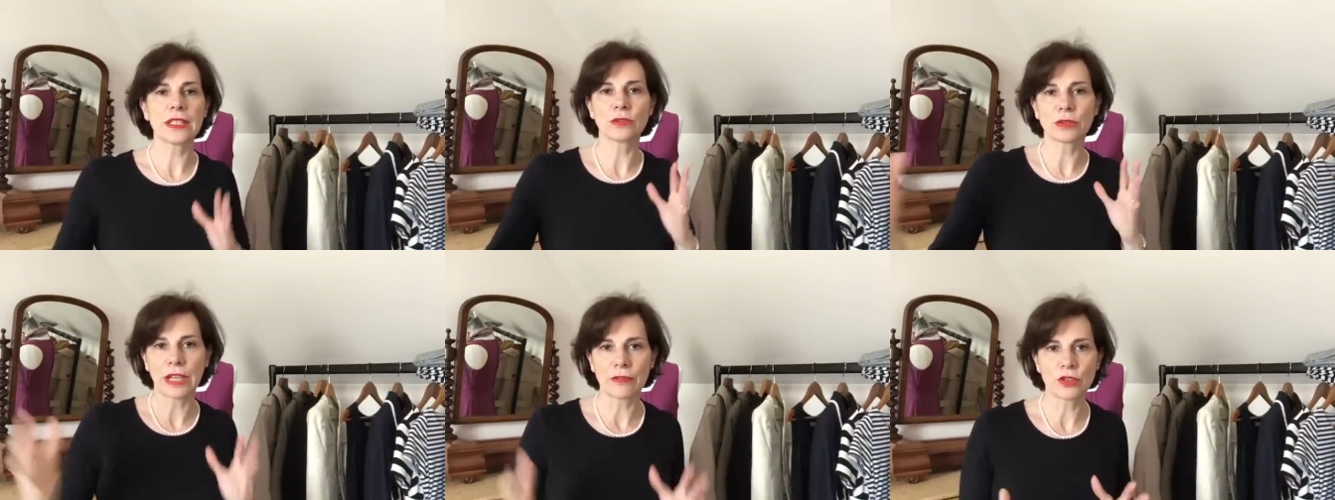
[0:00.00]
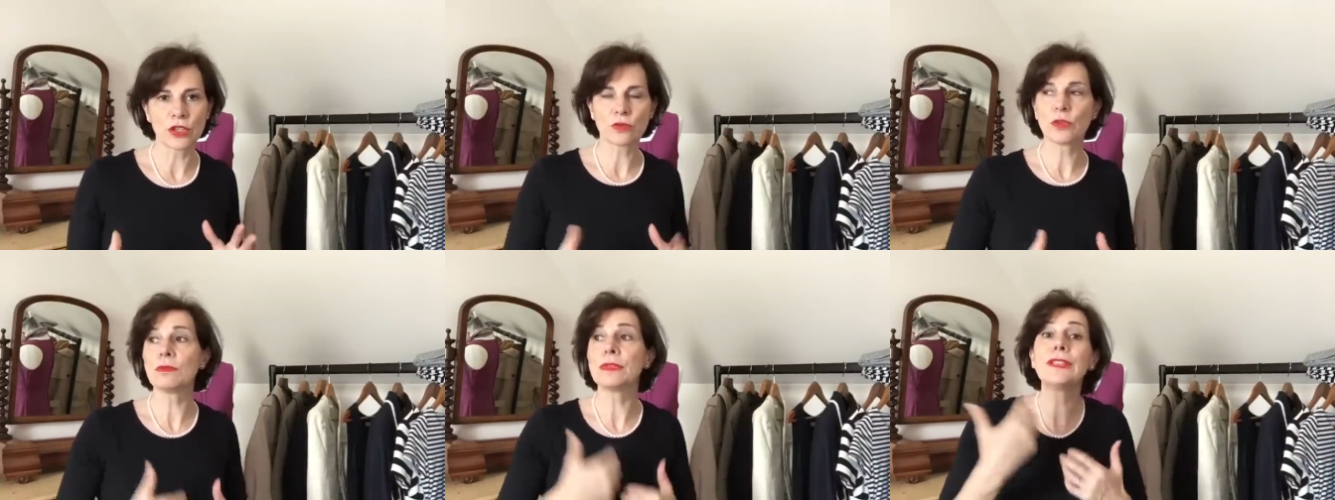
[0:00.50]
I don't have just
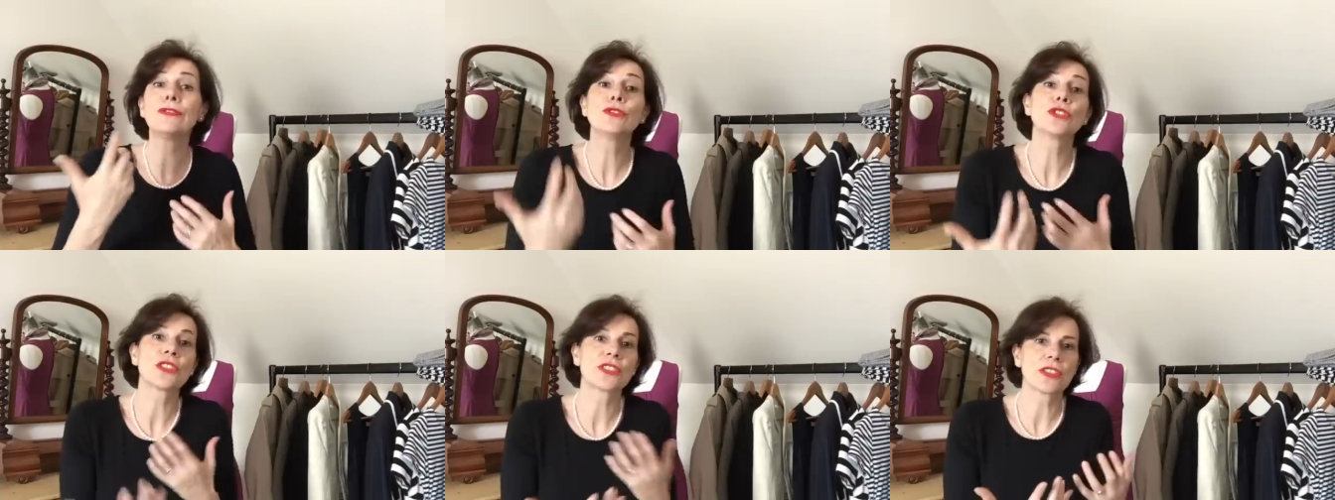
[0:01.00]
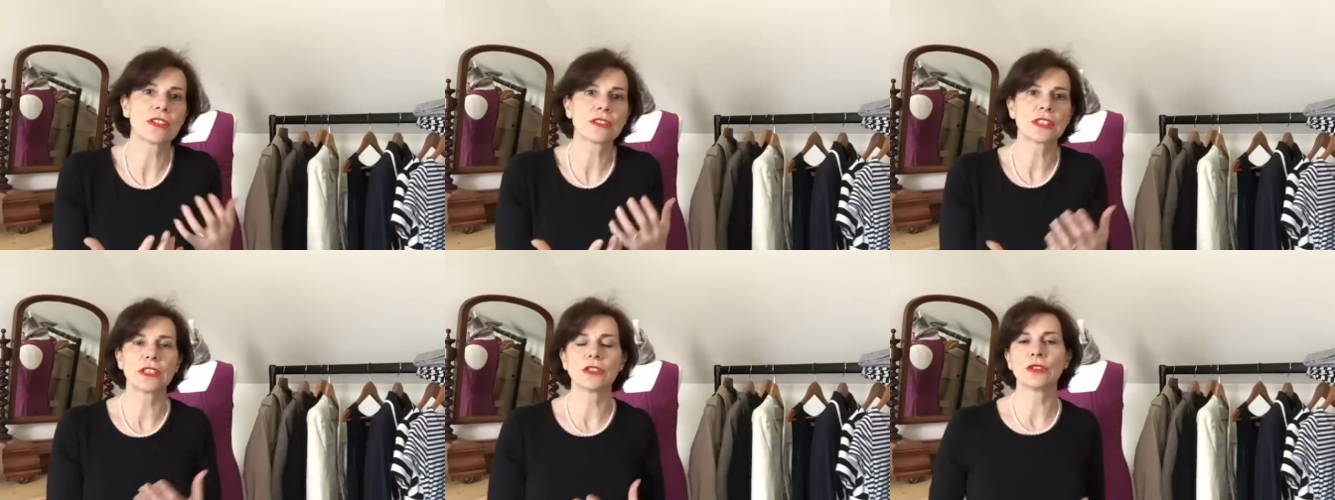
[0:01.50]
one. But if you're just
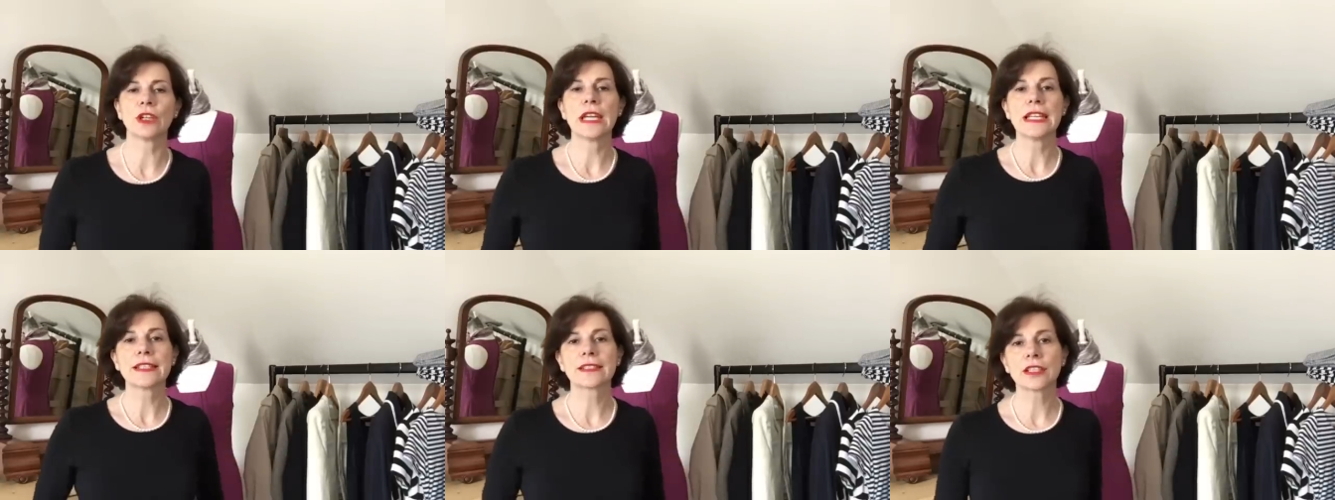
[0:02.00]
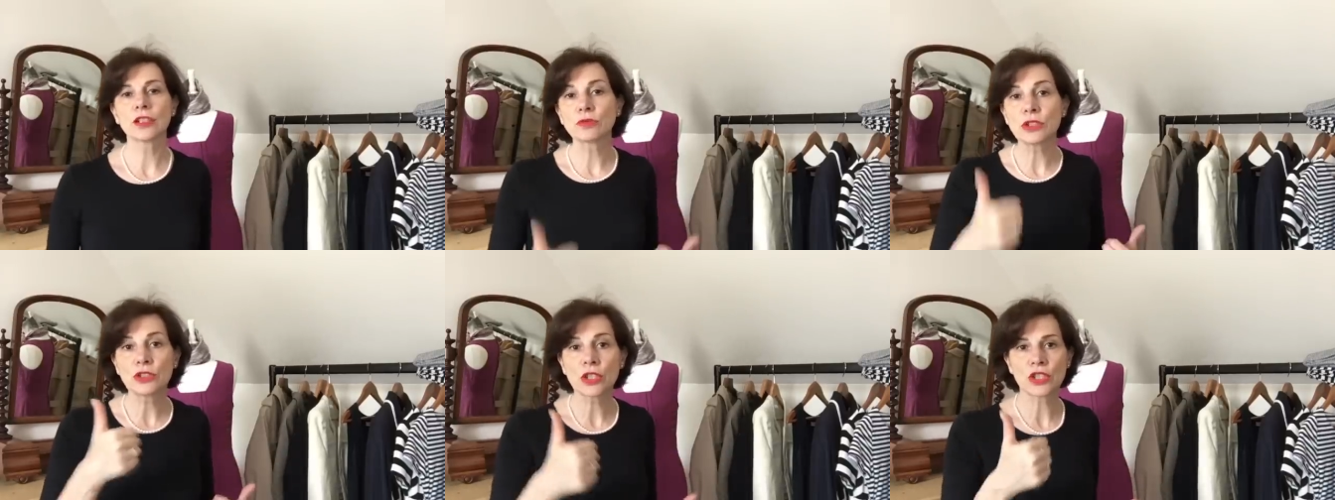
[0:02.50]
starting, you know, start
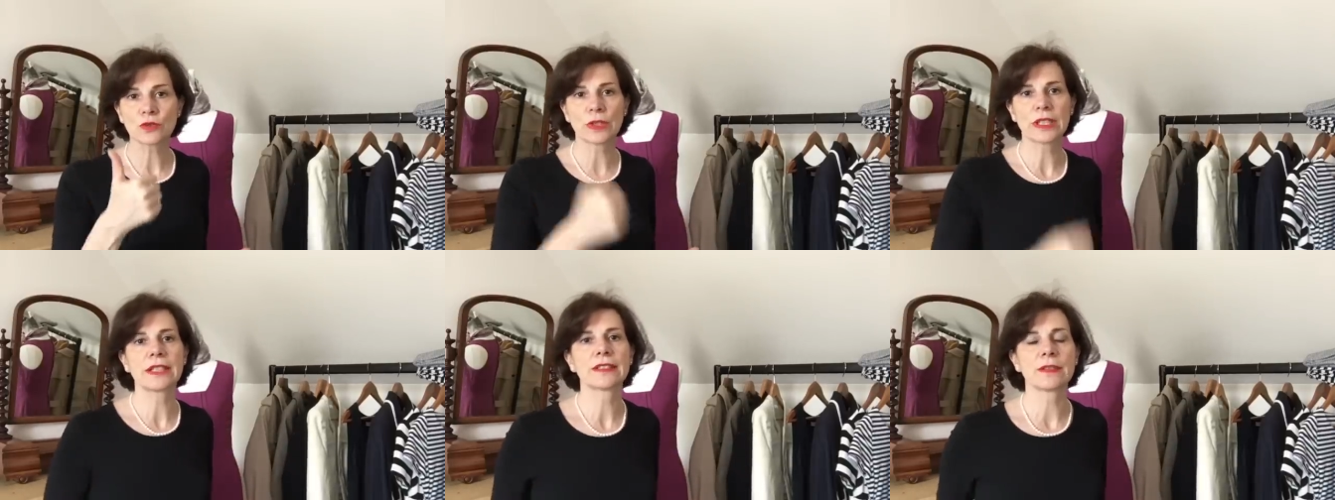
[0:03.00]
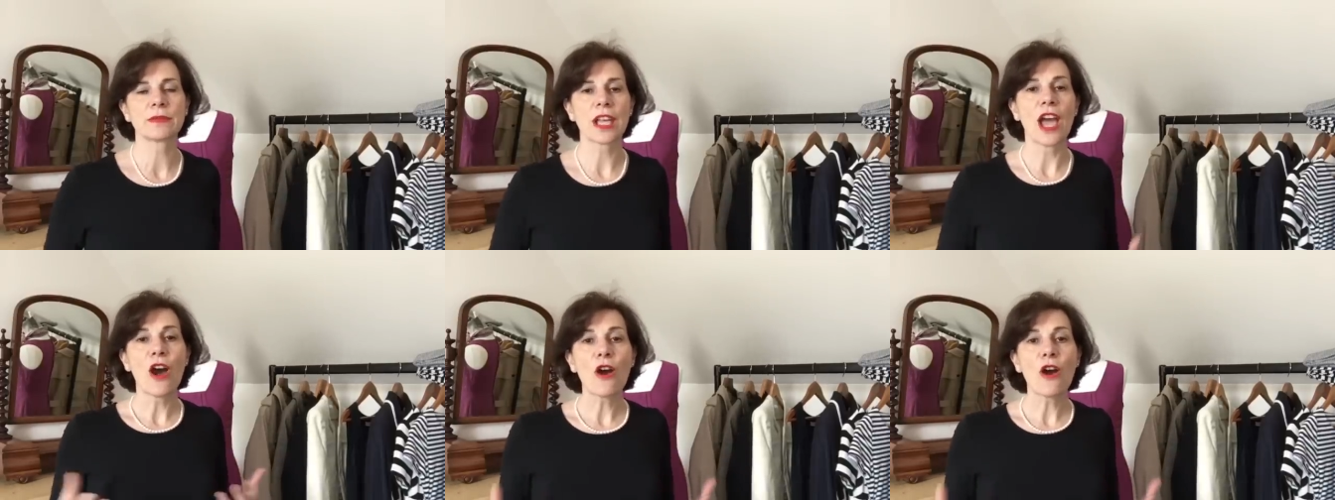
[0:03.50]
with just one items.